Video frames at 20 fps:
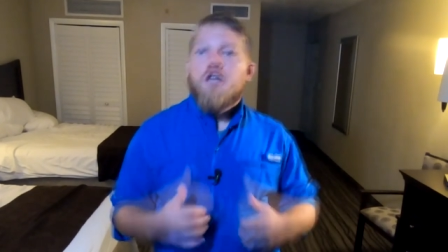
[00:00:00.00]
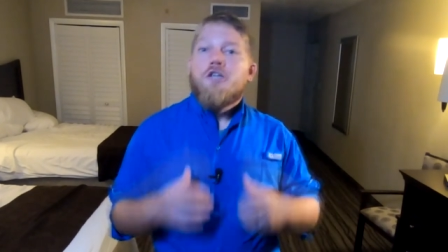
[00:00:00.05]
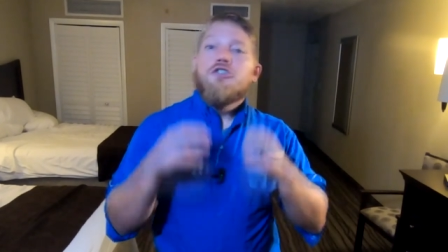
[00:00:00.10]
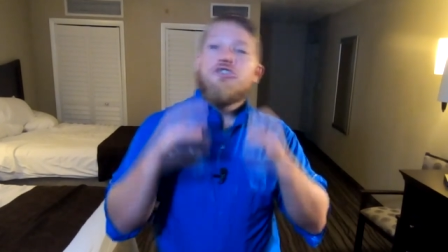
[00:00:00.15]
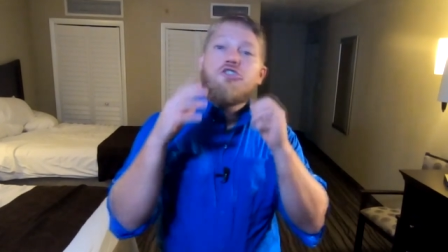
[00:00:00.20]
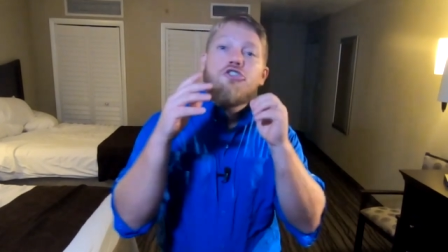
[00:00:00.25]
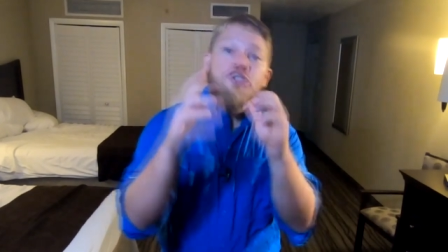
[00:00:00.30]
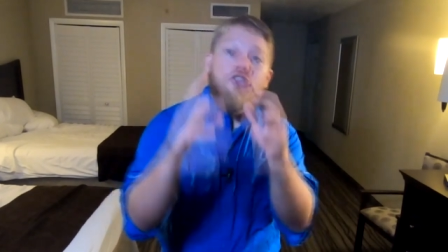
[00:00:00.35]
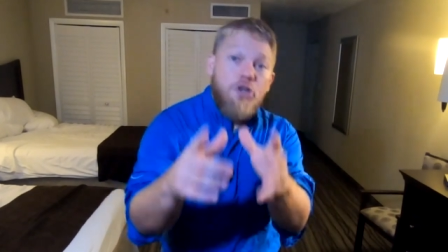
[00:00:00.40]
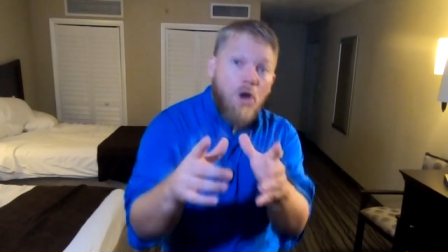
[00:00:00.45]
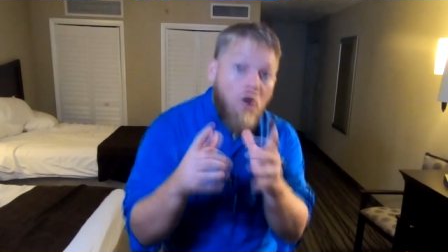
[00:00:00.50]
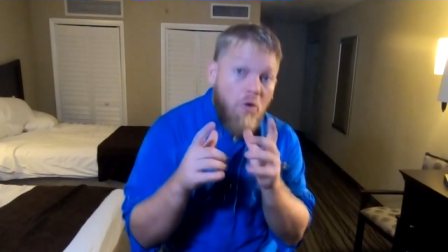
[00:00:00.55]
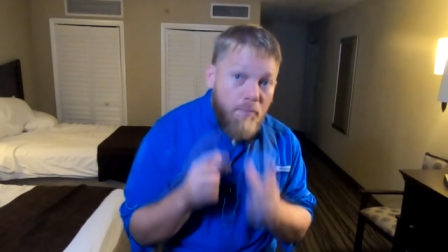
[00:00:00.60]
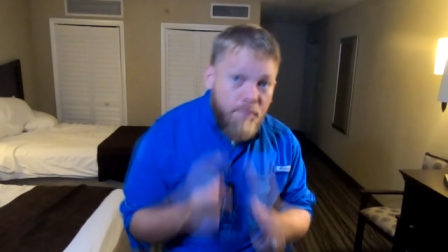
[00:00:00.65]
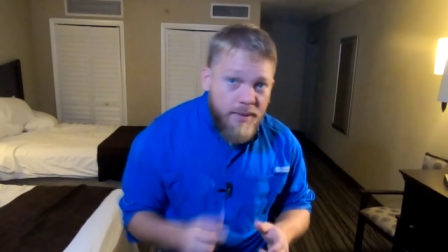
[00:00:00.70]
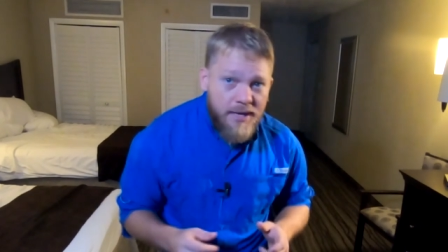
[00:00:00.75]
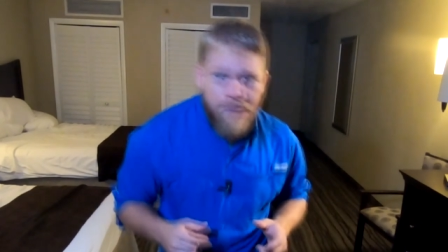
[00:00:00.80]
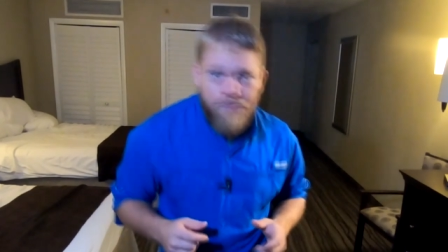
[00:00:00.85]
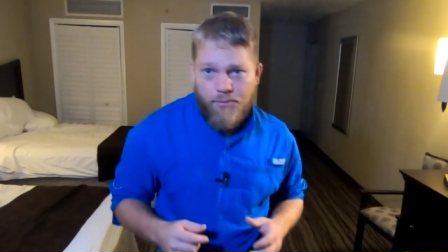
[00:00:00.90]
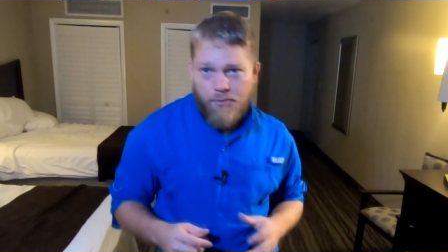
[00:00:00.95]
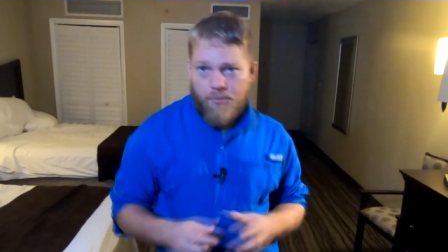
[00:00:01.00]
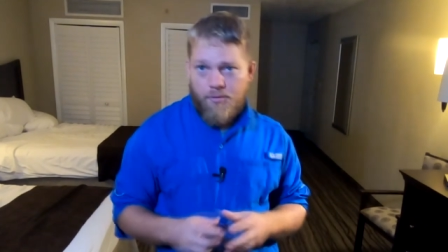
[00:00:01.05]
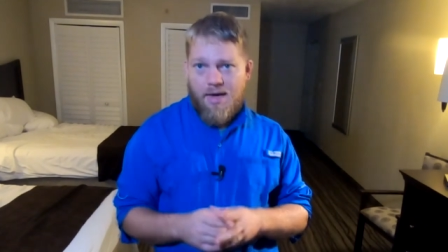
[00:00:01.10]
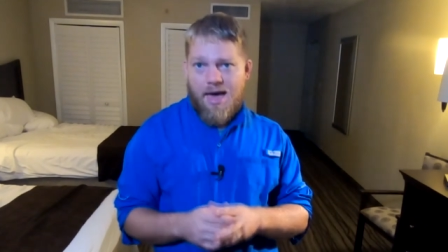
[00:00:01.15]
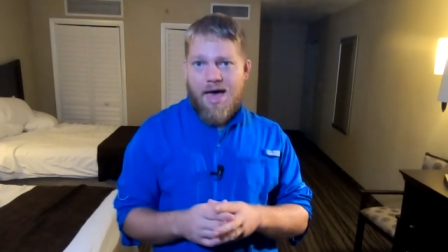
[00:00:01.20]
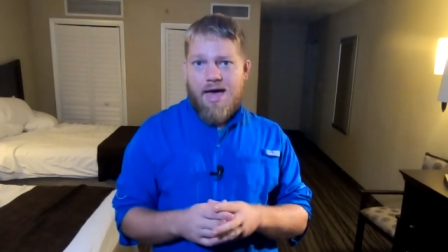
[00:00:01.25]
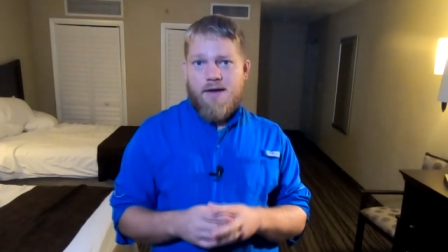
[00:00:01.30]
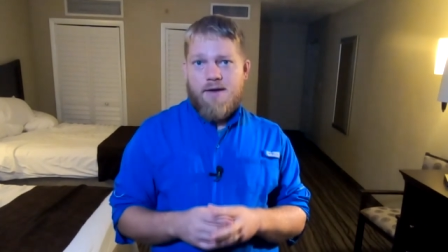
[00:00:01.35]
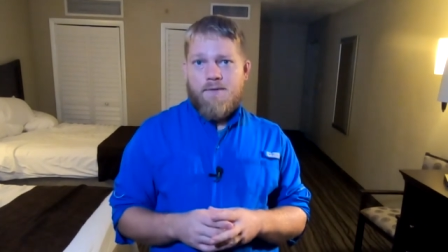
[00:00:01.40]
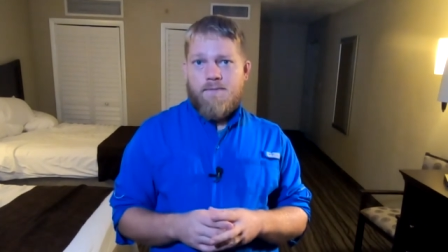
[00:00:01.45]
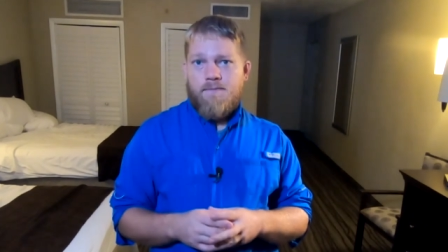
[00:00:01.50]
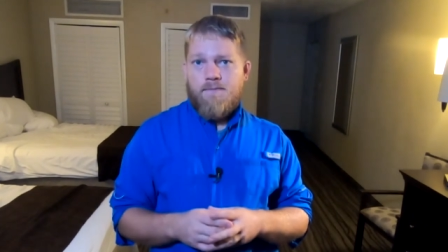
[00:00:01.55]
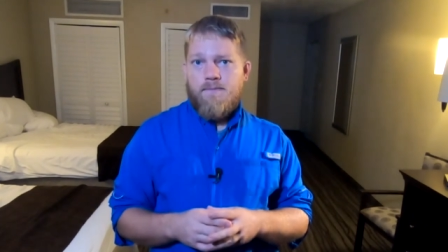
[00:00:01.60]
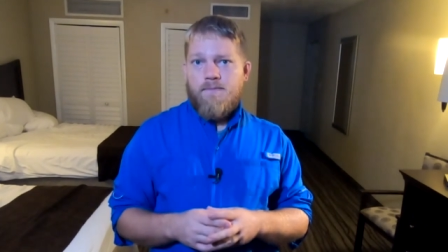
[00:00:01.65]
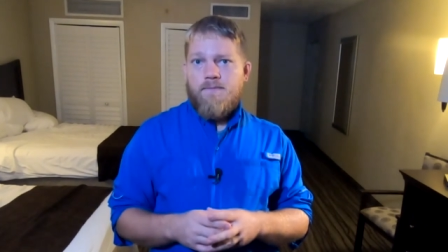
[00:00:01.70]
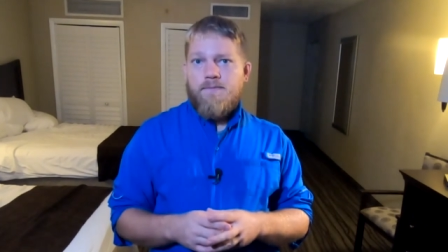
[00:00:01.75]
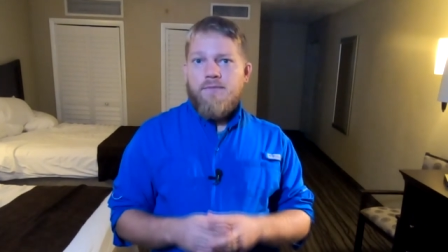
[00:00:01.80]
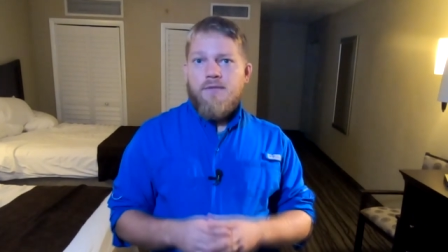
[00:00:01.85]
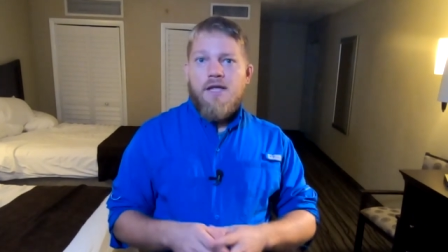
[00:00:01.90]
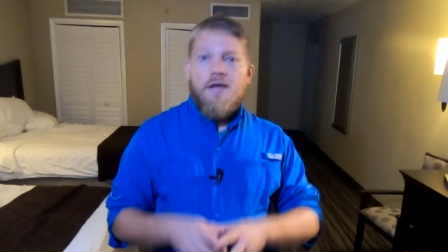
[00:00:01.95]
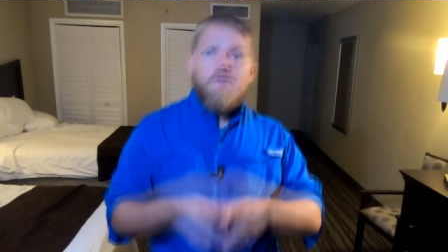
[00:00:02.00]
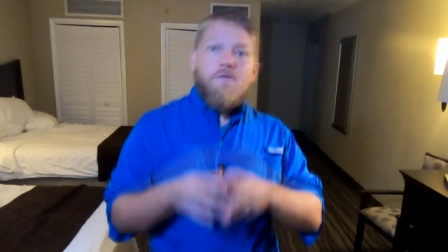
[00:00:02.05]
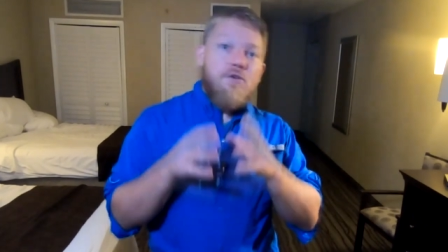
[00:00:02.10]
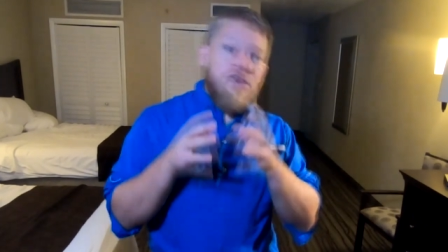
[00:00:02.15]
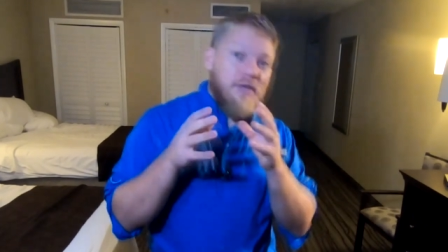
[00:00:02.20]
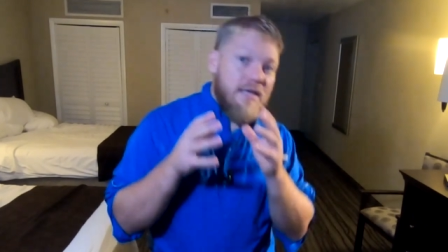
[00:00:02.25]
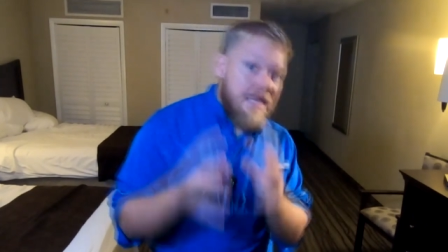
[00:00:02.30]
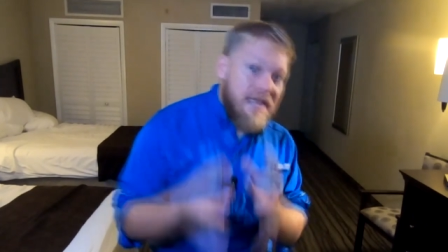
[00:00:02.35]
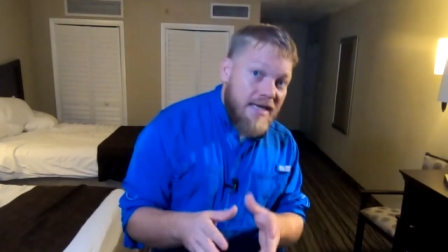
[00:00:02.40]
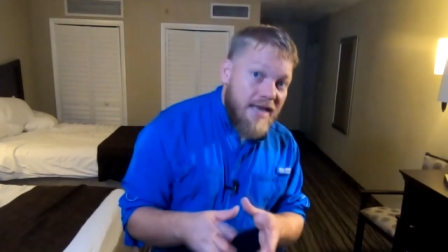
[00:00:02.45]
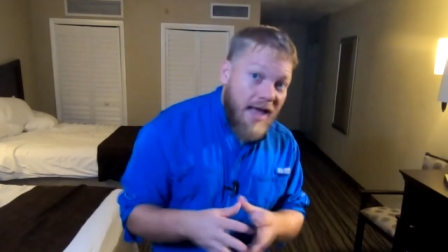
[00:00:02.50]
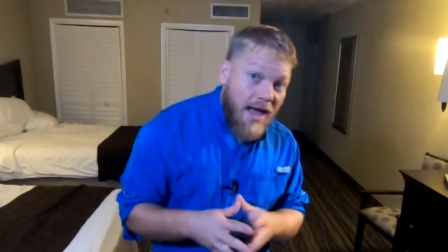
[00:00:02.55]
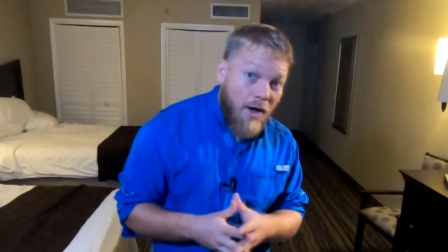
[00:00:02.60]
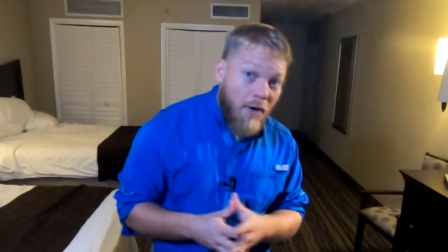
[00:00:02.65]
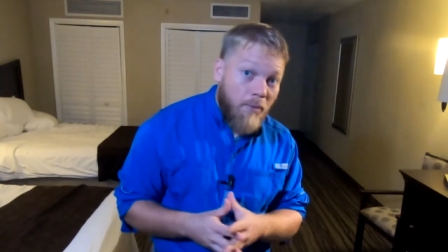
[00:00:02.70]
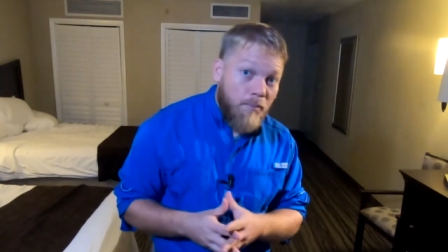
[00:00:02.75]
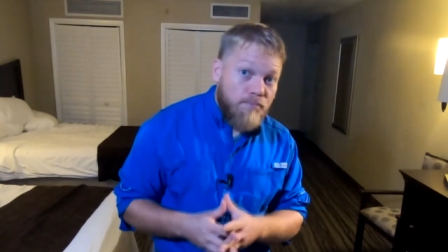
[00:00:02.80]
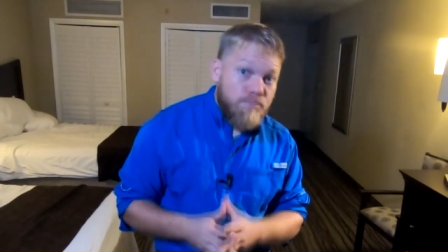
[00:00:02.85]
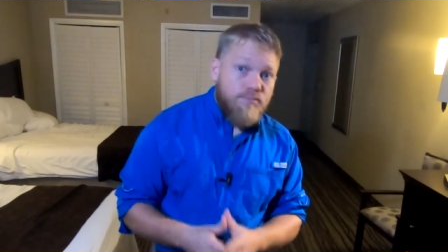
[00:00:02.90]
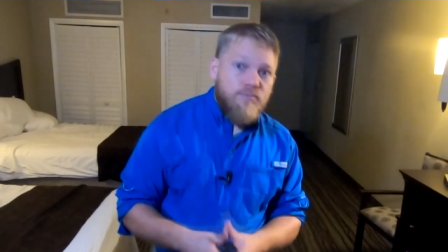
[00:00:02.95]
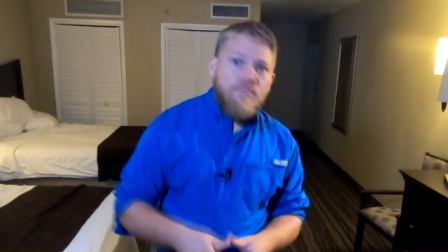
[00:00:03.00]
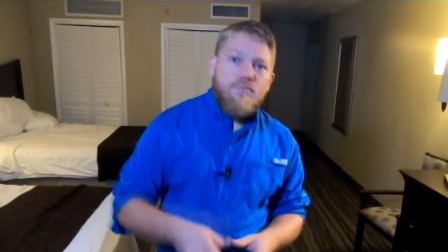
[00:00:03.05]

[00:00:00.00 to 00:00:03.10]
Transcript: Show people that. If you need help,